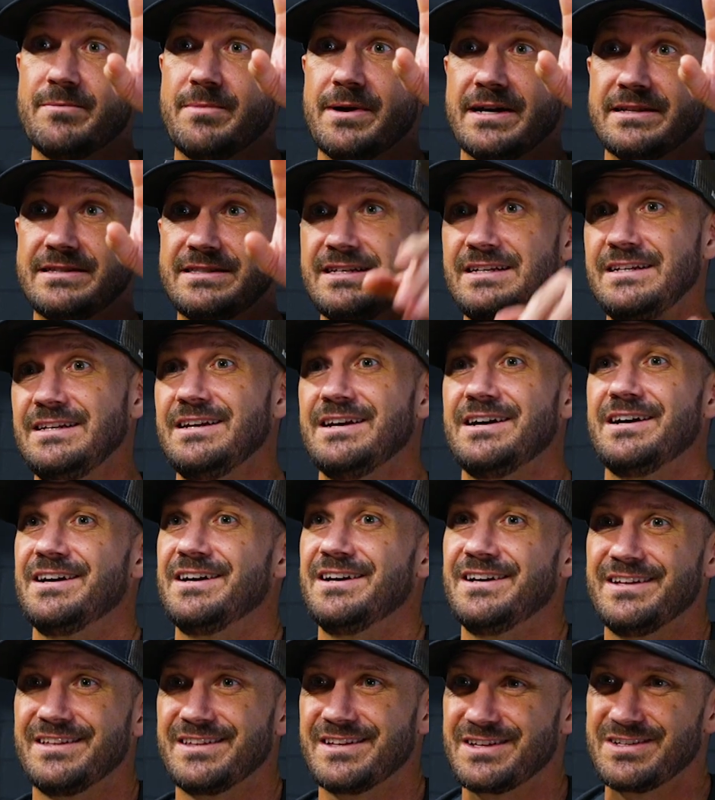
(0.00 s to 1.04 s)
about
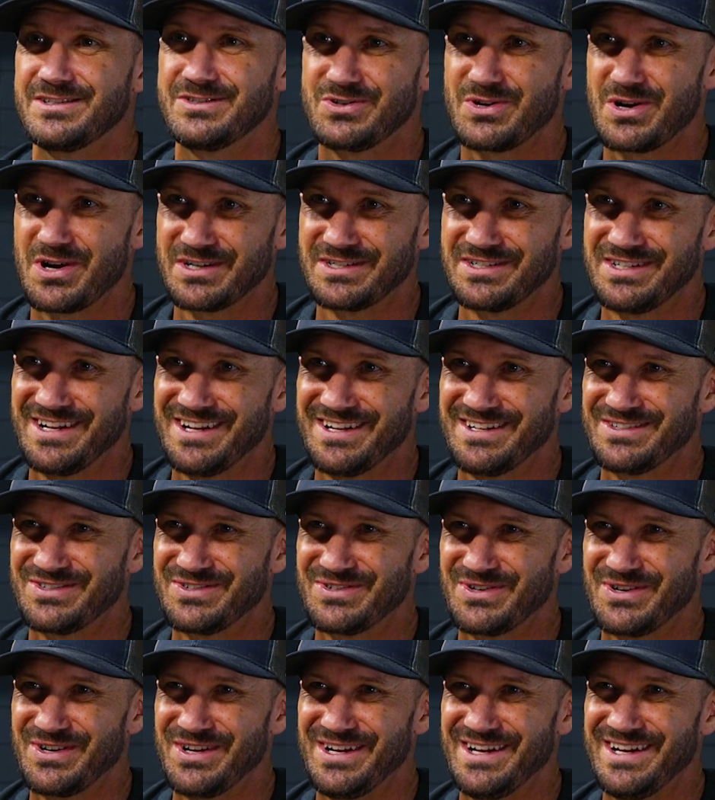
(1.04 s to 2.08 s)
the construction
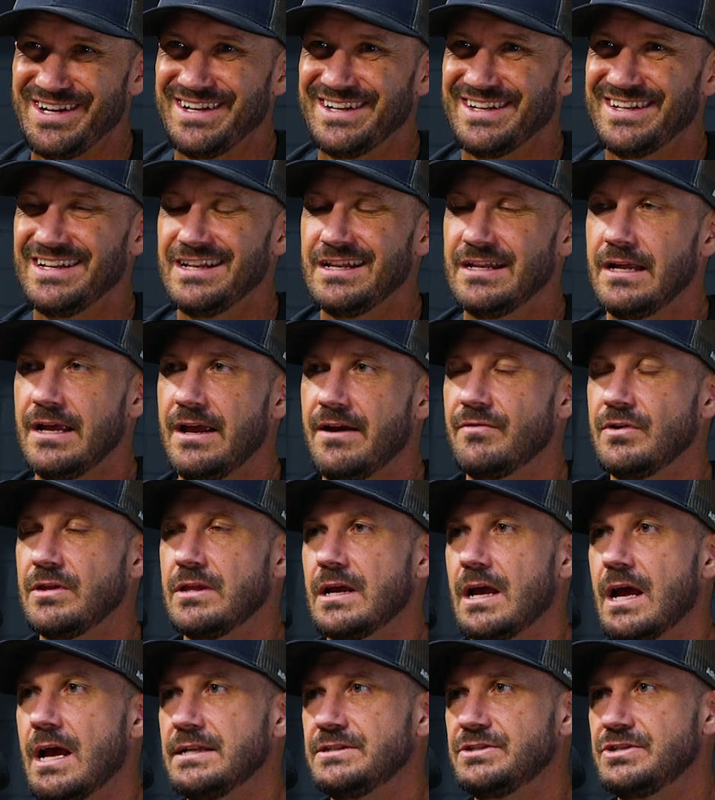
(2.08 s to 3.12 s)
industry and
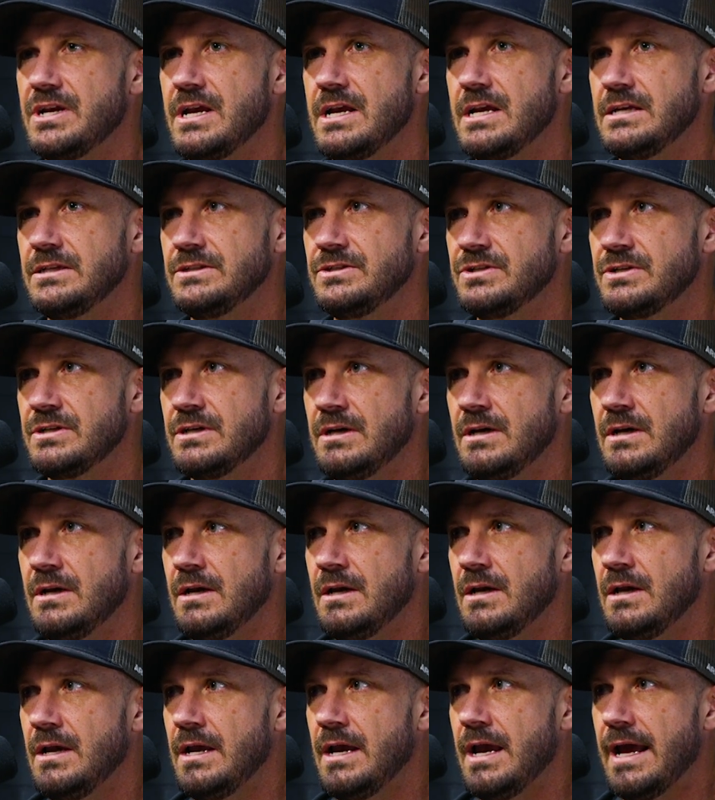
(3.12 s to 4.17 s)
everything I change,
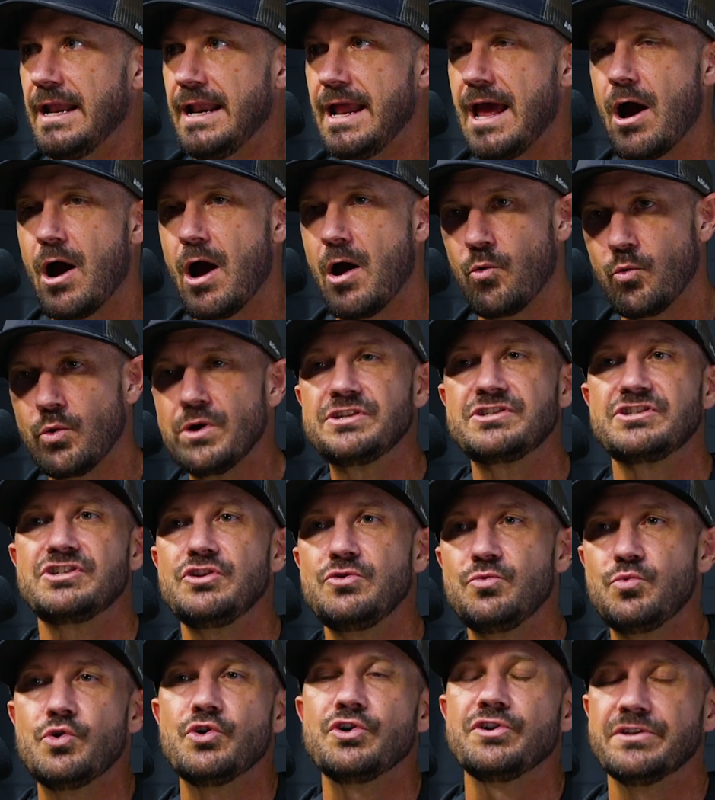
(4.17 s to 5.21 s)
and how I wish
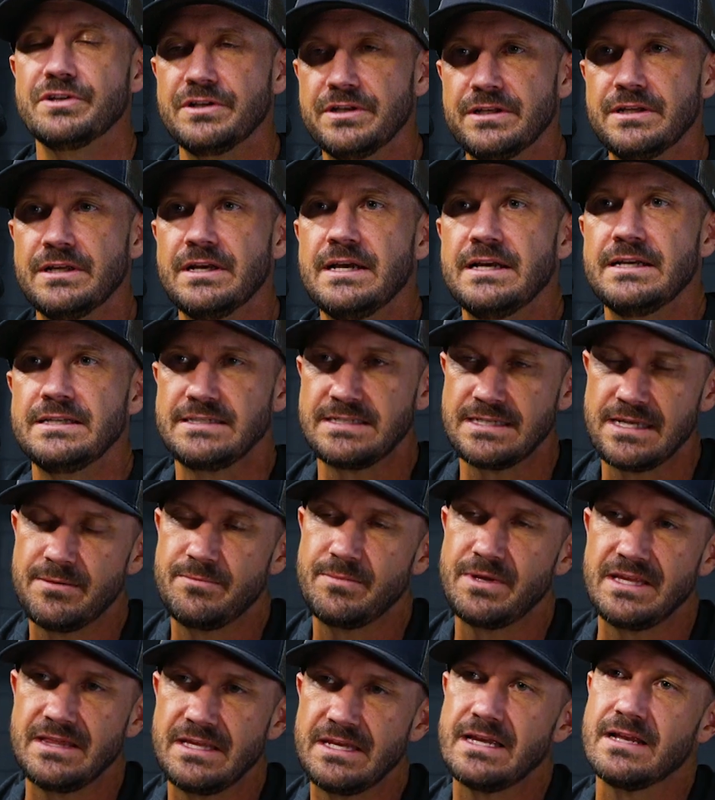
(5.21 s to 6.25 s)
you wouldn't send
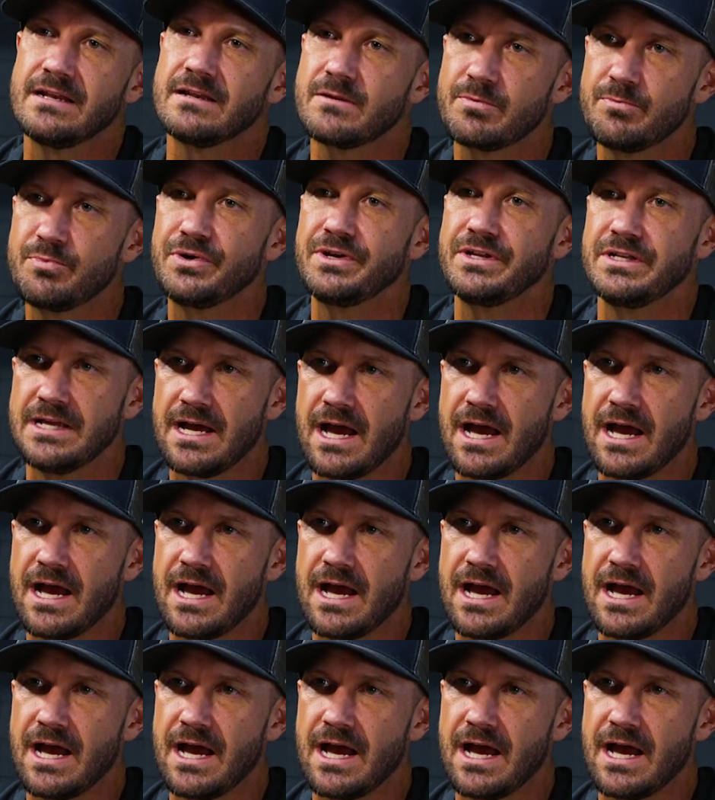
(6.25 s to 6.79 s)
me the incomplete